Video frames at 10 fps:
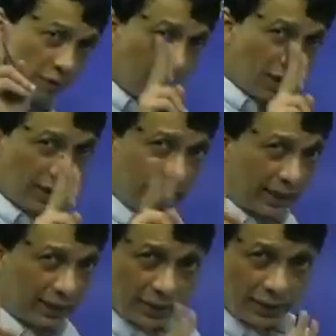fungal
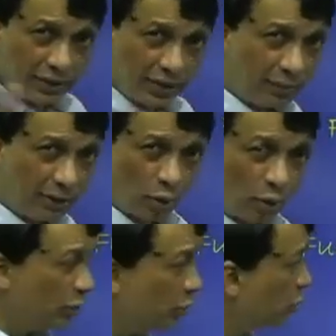keratitis, dear me, no.
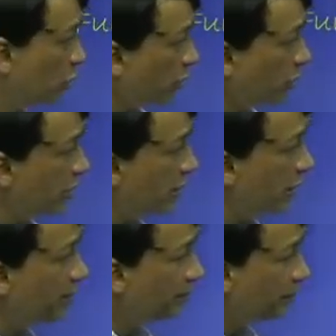You do not
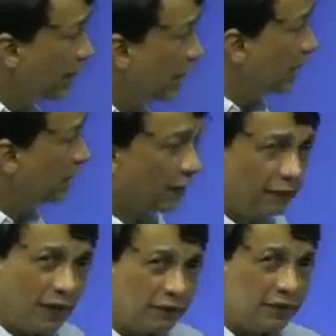see the
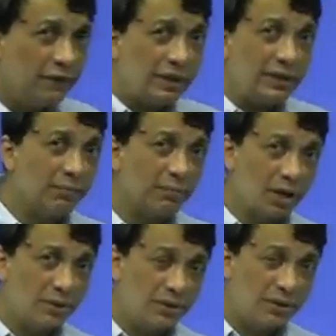fluffy feathery
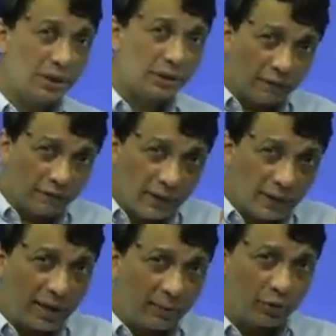margins, the
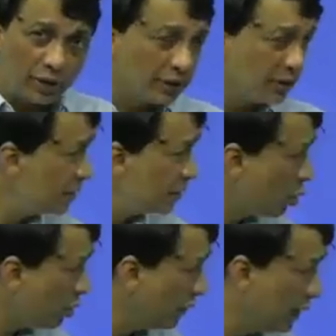finger-like projection. This is
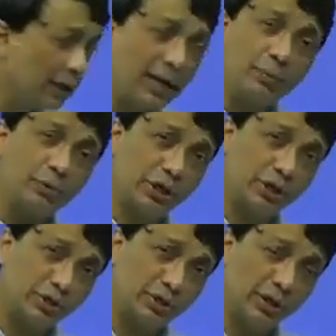not a finger-like
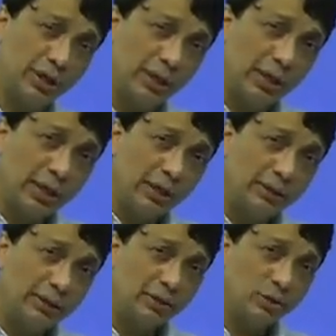projection.
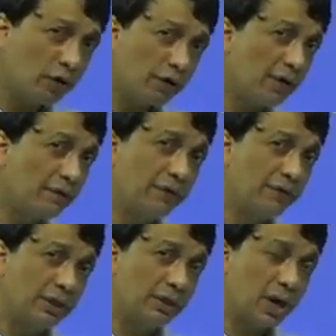This is not fluffy
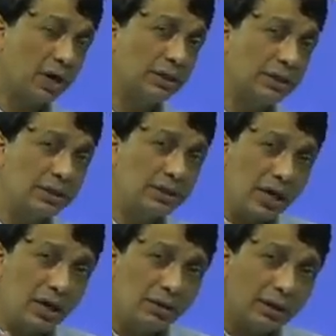feathery margins. This is
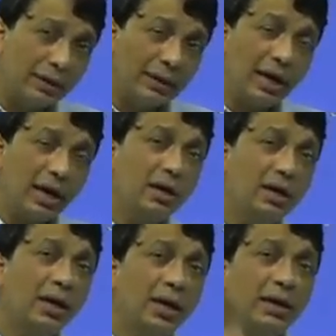a clear
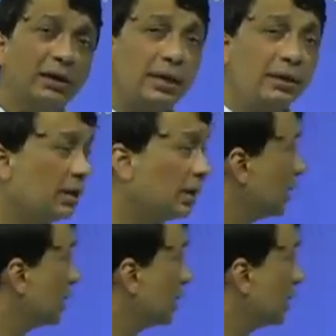dendritic